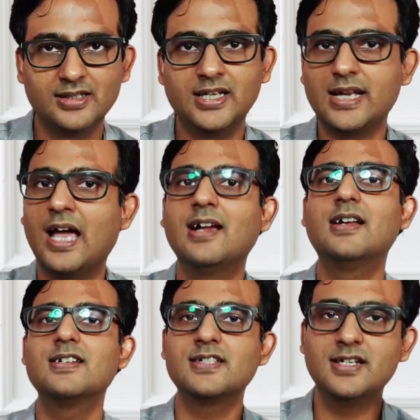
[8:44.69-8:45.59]
that anger
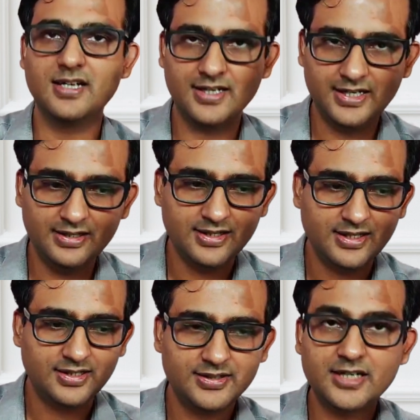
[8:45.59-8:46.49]
is here again,
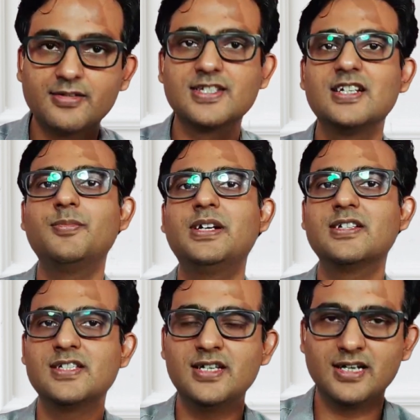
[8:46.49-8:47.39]
that resentment
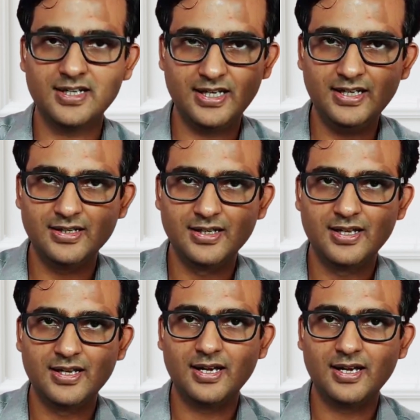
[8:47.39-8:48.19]
is here again.